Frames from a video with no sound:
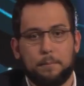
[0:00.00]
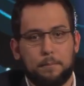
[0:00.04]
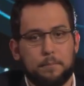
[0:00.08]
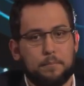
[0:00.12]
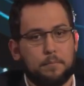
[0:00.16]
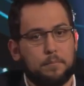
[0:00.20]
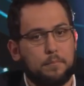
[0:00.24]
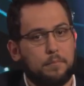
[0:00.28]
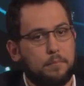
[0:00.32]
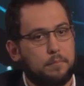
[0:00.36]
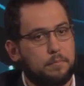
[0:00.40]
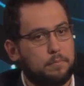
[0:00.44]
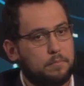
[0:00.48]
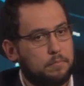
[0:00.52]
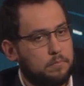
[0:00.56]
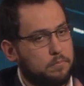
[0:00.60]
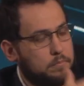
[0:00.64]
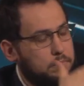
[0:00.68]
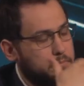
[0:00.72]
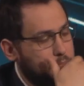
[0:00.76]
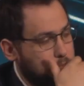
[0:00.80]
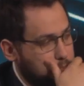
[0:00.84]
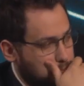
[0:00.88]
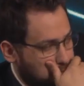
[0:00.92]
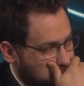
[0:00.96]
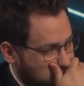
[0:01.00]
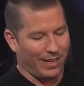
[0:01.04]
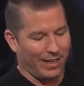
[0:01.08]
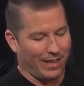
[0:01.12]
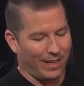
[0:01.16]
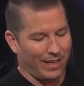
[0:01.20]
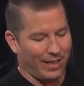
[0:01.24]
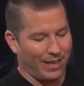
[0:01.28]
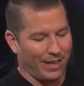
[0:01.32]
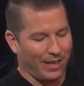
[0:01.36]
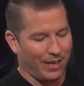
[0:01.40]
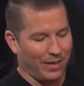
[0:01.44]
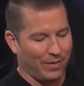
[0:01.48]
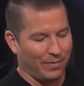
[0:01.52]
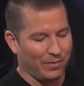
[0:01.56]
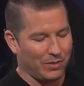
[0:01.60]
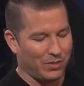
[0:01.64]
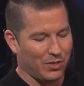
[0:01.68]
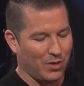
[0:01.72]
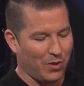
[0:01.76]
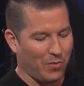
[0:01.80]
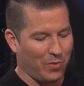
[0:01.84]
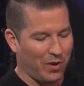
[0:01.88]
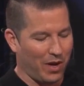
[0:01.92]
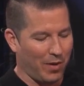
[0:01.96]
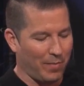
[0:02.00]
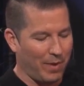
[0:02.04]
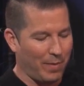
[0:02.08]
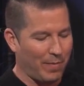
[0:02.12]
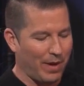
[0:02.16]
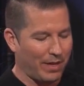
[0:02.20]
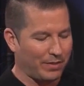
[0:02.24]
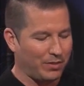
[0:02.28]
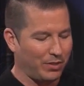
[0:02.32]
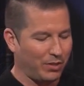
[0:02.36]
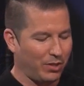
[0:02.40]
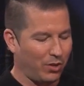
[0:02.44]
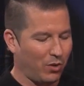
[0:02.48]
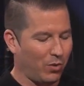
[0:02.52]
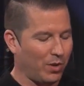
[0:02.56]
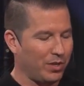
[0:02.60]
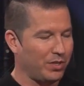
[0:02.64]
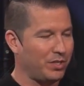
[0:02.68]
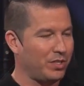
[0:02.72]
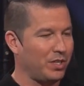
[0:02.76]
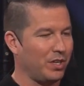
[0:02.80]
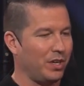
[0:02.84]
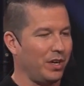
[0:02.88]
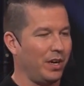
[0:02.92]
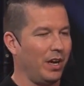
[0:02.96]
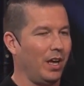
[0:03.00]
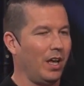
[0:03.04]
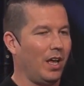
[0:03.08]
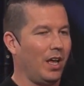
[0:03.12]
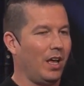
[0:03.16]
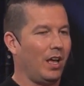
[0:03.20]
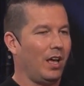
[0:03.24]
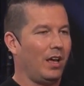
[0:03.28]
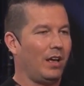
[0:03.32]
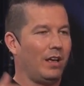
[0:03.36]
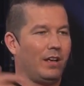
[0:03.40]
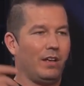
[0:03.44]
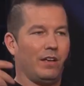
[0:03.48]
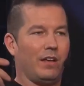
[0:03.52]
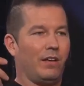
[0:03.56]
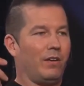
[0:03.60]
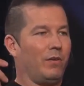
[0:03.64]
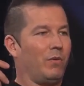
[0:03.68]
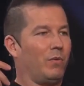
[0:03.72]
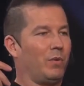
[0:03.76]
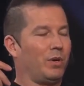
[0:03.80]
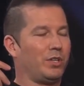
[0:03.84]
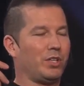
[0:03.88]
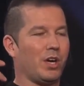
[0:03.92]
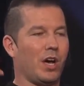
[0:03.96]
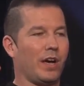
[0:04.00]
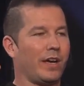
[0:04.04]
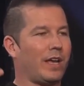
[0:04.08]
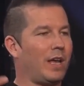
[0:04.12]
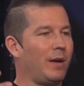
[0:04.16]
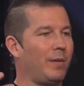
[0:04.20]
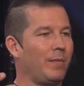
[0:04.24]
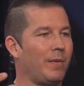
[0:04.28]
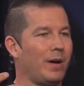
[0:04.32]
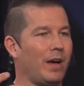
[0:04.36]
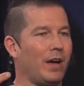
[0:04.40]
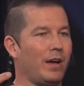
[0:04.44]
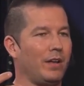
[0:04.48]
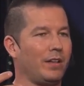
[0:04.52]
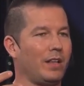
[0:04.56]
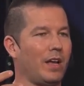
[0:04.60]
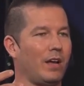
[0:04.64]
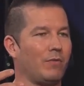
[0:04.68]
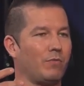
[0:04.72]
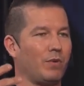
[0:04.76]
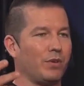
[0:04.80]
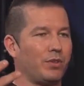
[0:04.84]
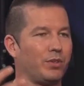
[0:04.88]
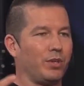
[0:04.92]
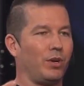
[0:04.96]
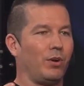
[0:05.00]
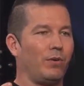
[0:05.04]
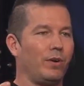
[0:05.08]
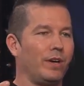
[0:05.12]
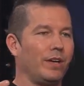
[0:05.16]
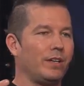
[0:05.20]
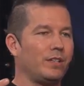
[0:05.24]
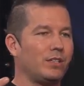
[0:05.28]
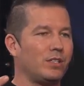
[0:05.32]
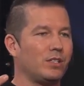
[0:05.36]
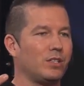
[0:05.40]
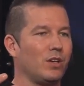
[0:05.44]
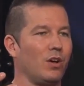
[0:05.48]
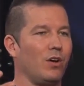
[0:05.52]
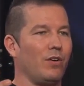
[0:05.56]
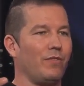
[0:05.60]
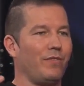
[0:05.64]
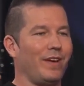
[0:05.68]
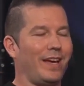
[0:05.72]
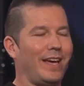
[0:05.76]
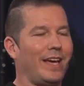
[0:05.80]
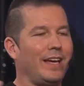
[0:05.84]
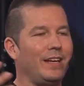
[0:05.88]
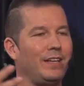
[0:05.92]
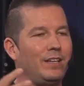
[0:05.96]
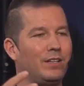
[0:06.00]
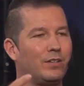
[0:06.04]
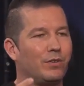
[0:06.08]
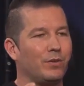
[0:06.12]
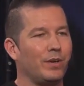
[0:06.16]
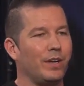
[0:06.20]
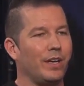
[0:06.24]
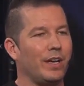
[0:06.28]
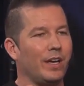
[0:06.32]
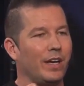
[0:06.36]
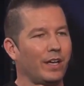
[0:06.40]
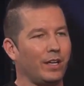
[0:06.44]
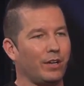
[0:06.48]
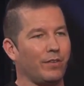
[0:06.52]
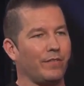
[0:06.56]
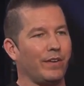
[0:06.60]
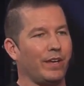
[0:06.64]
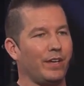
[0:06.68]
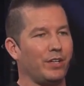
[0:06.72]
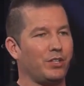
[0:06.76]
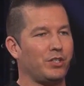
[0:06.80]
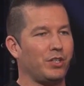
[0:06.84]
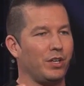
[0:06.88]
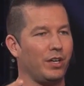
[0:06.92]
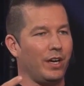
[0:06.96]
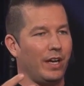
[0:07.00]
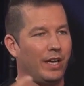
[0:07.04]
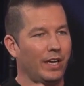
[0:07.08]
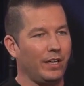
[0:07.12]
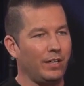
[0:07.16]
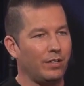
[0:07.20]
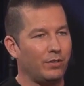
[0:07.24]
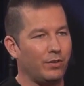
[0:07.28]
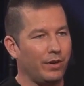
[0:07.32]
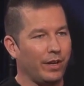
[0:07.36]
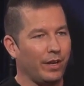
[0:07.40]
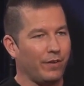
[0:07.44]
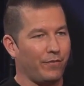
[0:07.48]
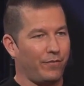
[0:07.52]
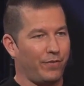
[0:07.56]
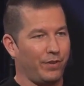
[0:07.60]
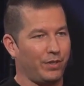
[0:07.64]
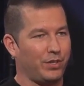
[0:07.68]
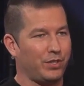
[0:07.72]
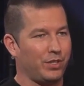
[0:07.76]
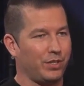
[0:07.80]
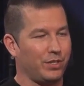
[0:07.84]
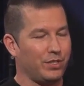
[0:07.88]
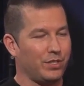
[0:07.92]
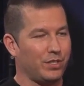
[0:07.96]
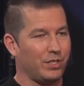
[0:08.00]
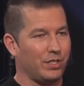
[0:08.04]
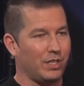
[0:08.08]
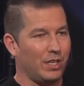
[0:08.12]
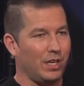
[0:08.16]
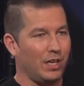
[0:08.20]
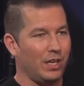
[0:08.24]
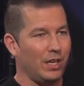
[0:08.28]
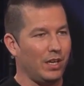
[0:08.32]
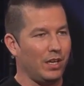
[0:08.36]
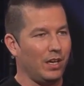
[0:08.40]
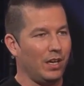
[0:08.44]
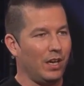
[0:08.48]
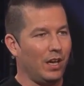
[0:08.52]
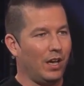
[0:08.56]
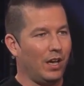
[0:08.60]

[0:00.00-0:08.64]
Alex, so coming back to the question, we're talking about a rhetorics of hindering innovation, hindering efficiency.